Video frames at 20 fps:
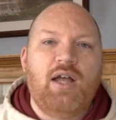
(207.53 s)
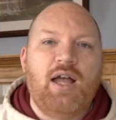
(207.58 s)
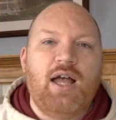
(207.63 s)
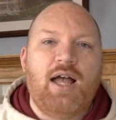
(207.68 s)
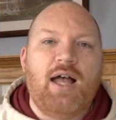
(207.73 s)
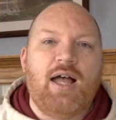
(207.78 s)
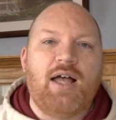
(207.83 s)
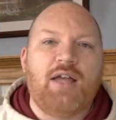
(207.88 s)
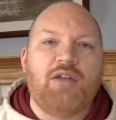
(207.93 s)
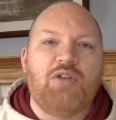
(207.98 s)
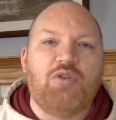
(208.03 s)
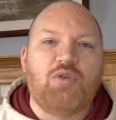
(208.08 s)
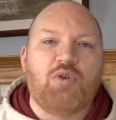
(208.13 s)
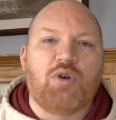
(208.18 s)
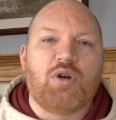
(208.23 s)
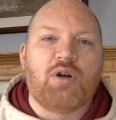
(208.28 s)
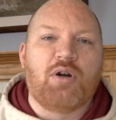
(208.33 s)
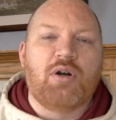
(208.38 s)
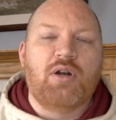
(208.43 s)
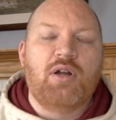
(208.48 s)
uh,
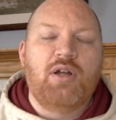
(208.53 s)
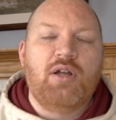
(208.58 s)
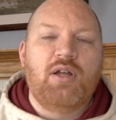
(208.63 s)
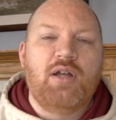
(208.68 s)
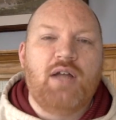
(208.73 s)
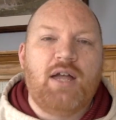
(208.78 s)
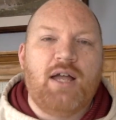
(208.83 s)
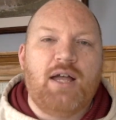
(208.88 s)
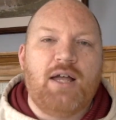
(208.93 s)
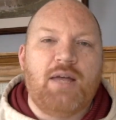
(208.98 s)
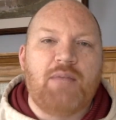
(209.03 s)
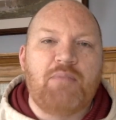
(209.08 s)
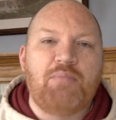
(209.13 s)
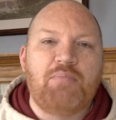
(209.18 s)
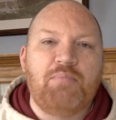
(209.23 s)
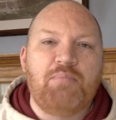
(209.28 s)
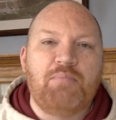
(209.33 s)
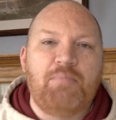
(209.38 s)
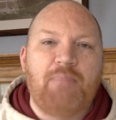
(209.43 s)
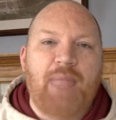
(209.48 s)
your uh,
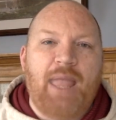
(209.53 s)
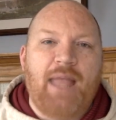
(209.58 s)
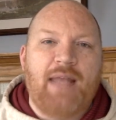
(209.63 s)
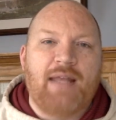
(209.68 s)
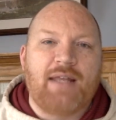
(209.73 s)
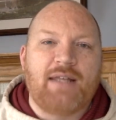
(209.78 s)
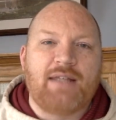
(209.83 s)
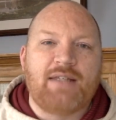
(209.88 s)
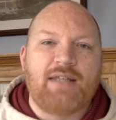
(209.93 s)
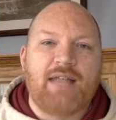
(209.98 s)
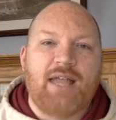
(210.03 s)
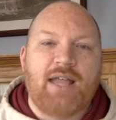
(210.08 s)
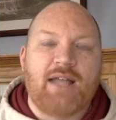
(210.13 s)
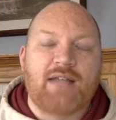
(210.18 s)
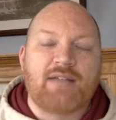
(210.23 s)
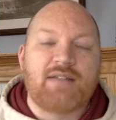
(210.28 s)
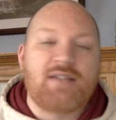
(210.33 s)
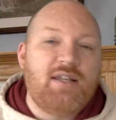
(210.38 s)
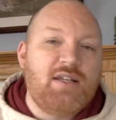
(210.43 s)
panic attacks.